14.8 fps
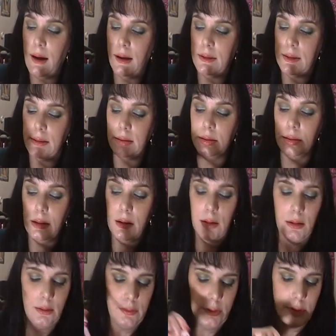I just
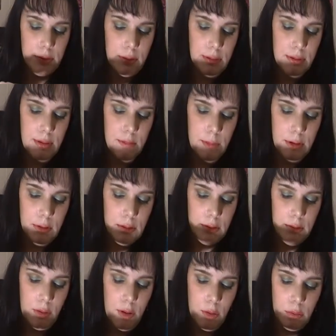love the smell
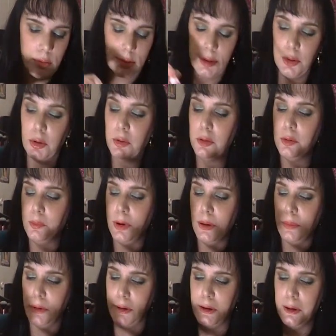of old school
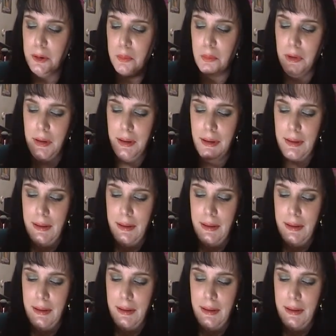bubblegum.